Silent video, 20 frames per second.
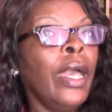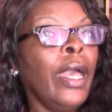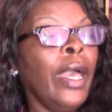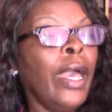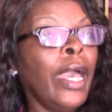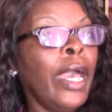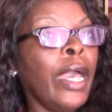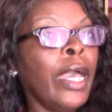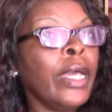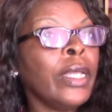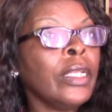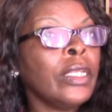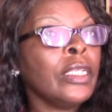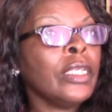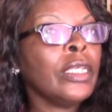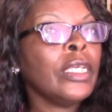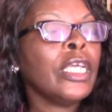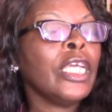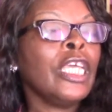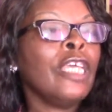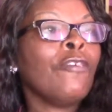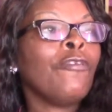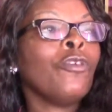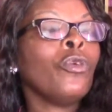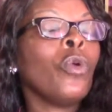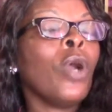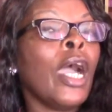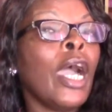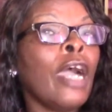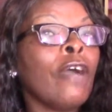And if you
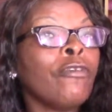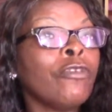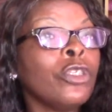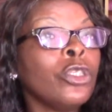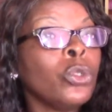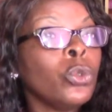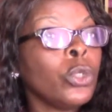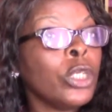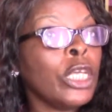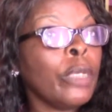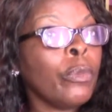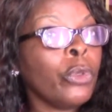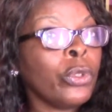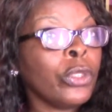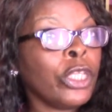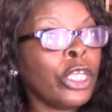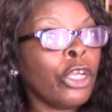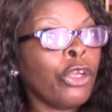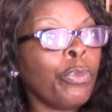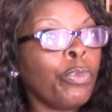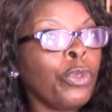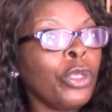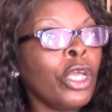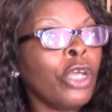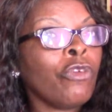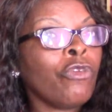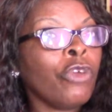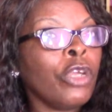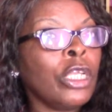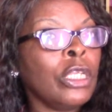have to do chemotherapy
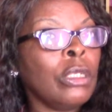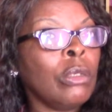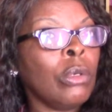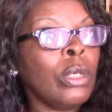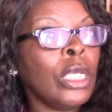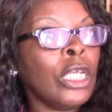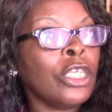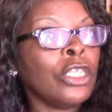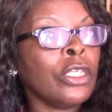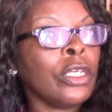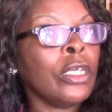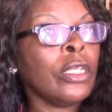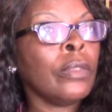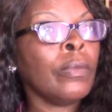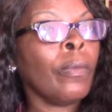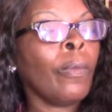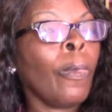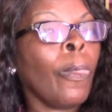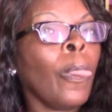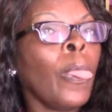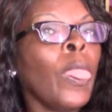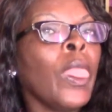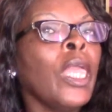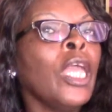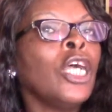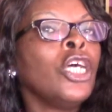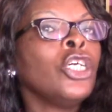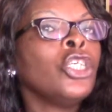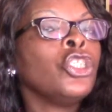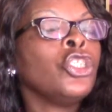and radiation,
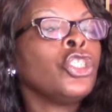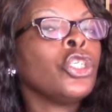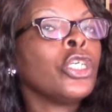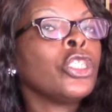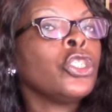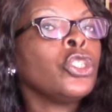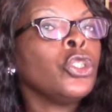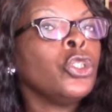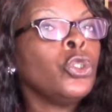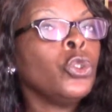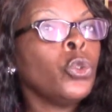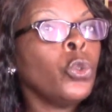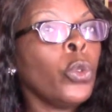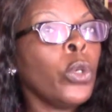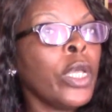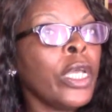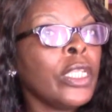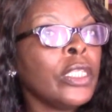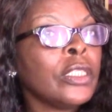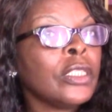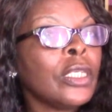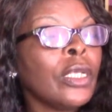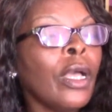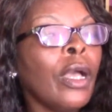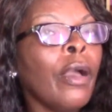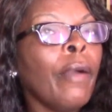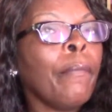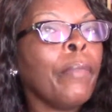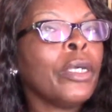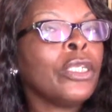just do it,
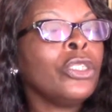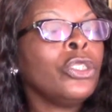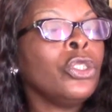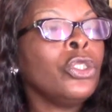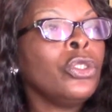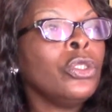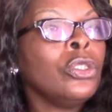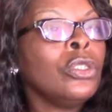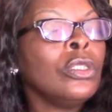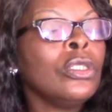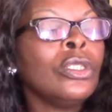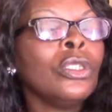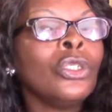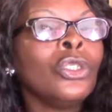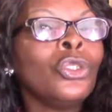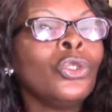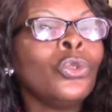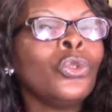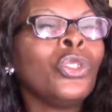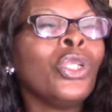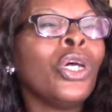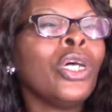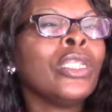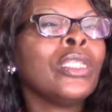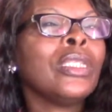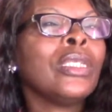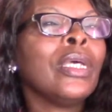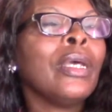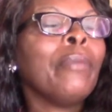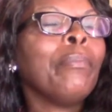but do not
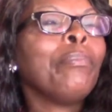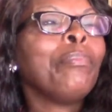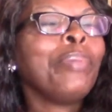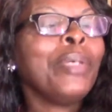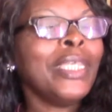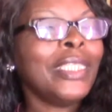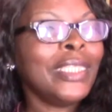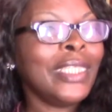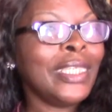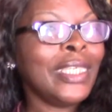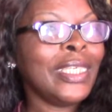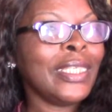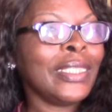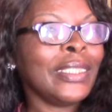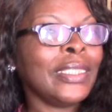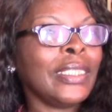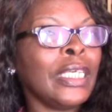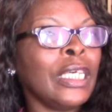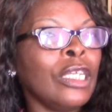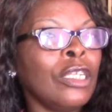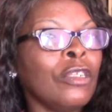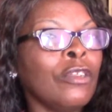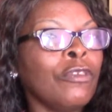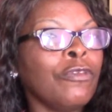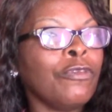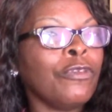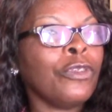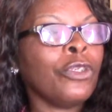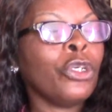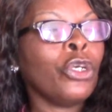pity yourself
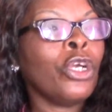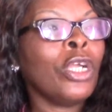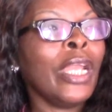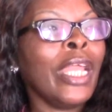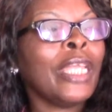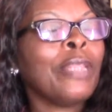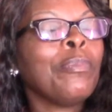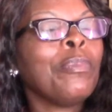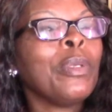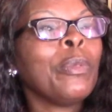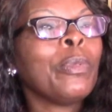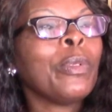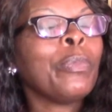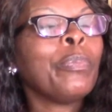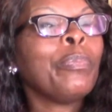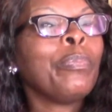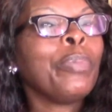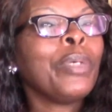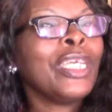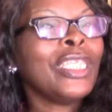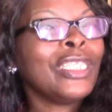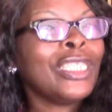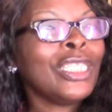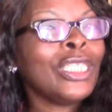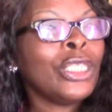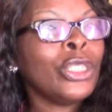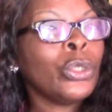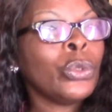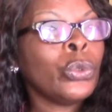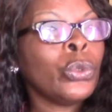or let people pity
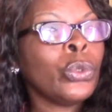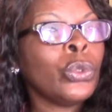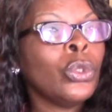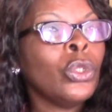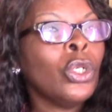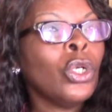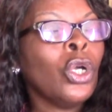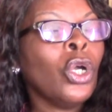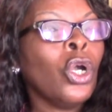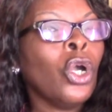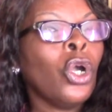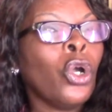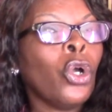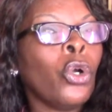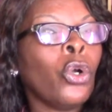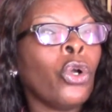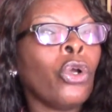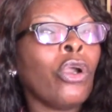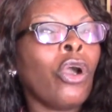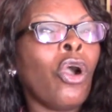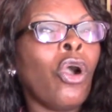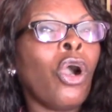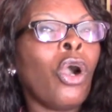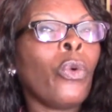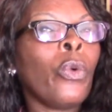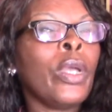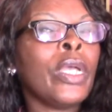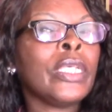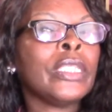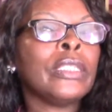you or
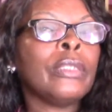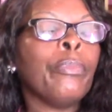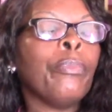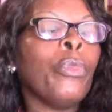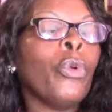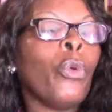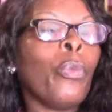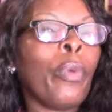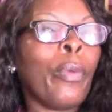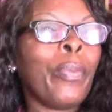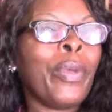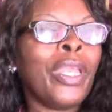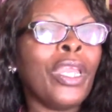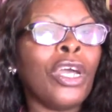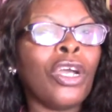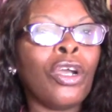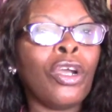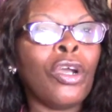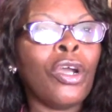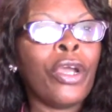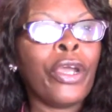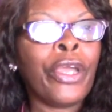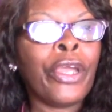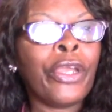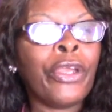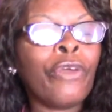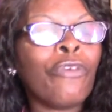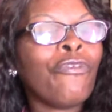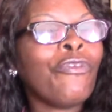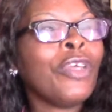always mope up in a car
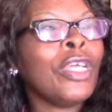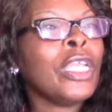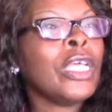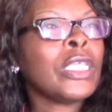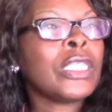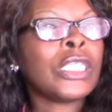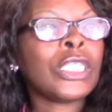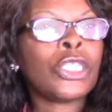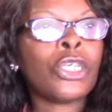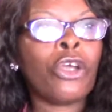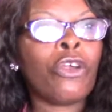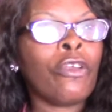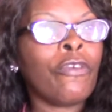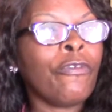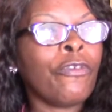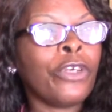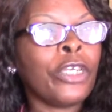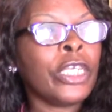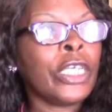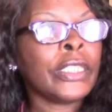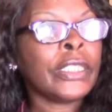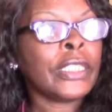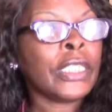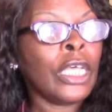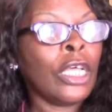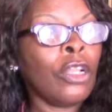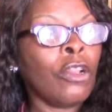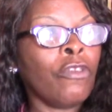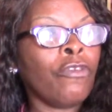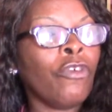and not feeling sorry for
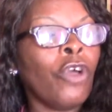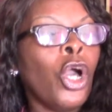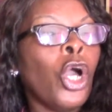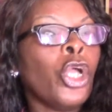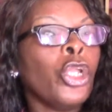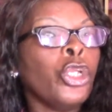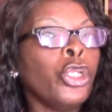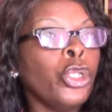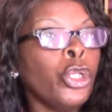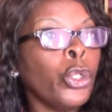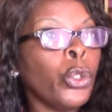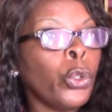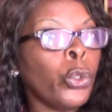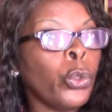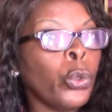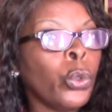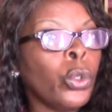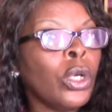yourself. No.